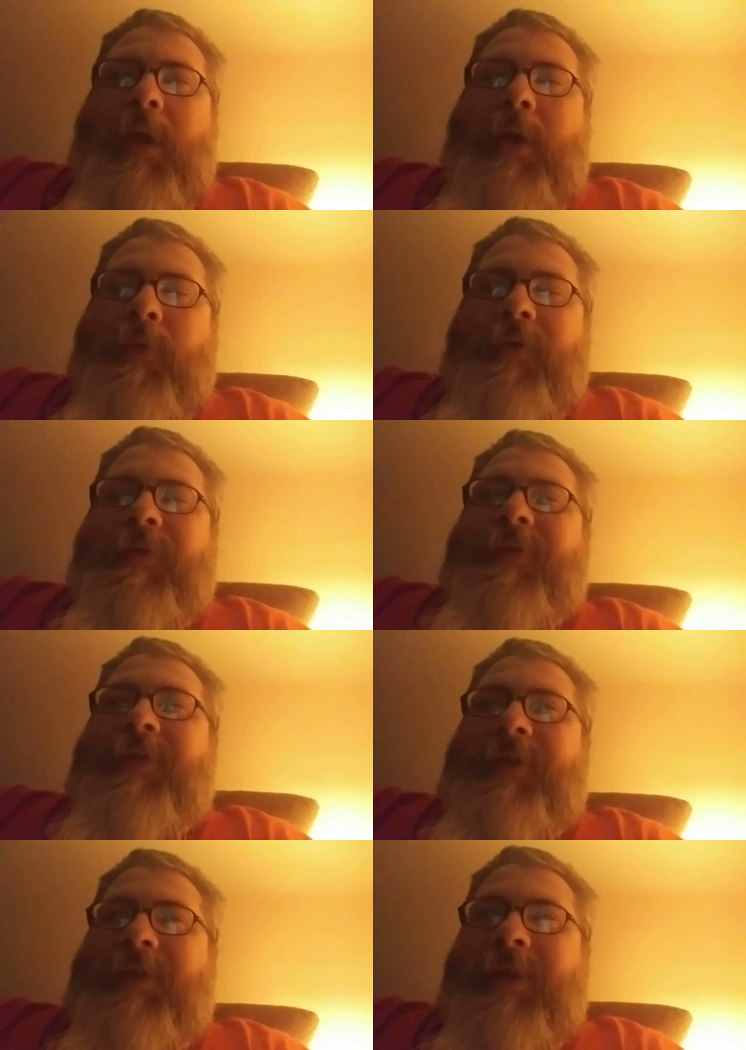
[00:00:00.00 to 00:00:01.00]
it was
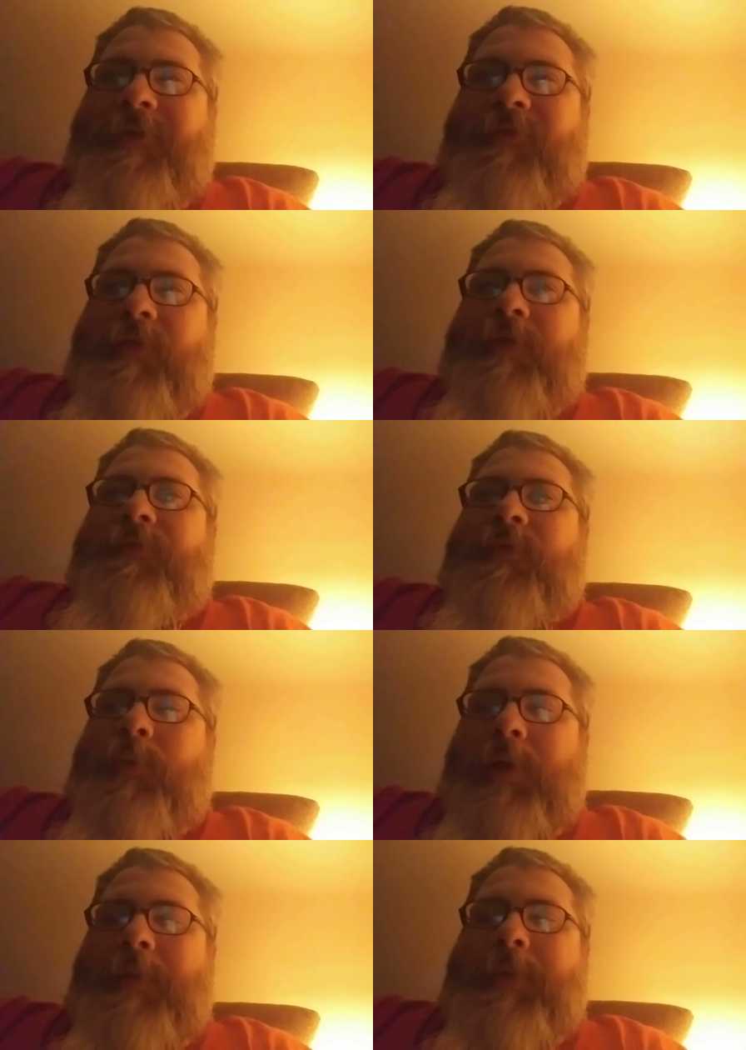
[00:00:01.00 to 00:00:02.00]
different
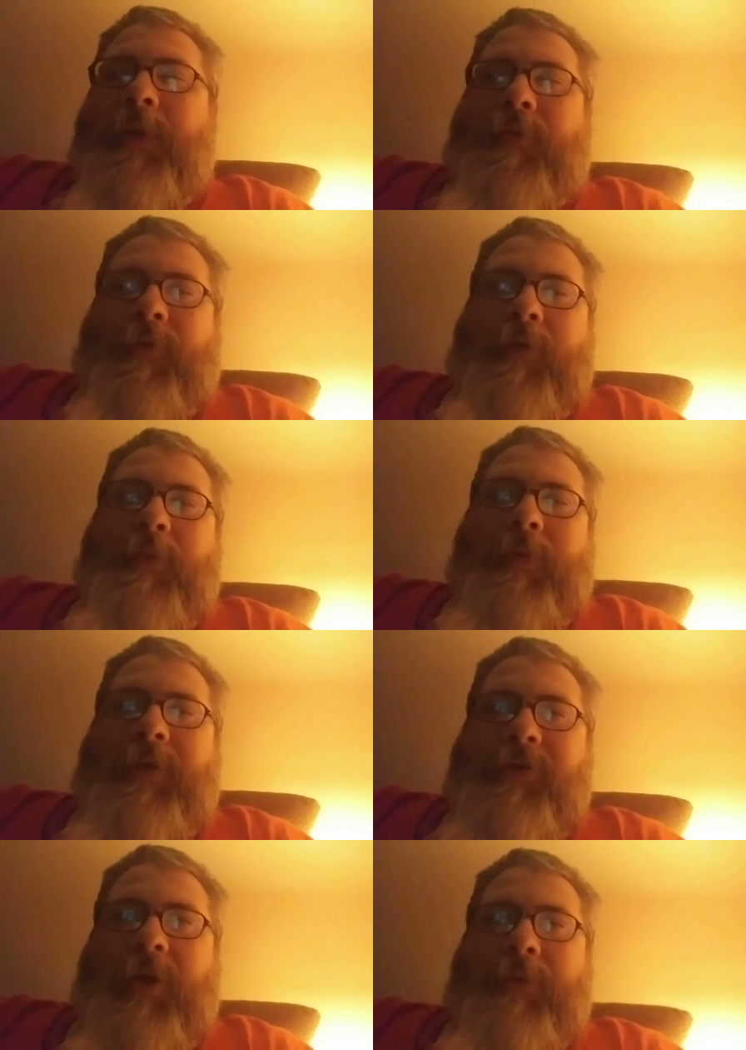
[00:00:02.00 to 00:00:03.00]
from what I'm used to with
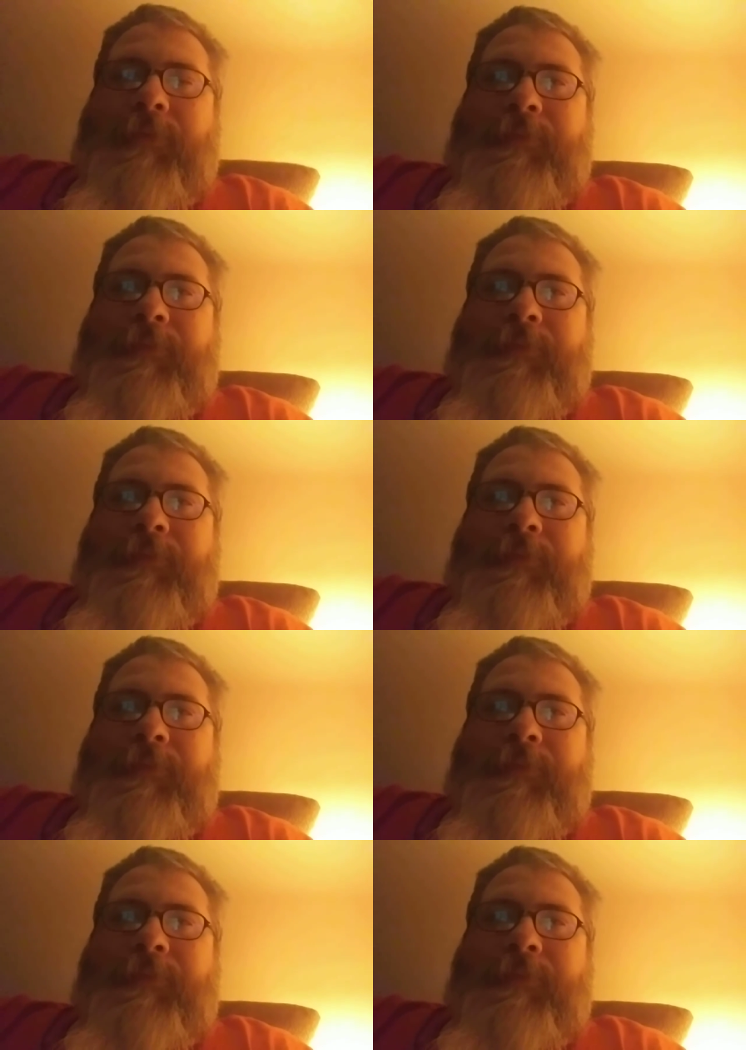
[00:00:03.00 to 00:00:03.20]
the show.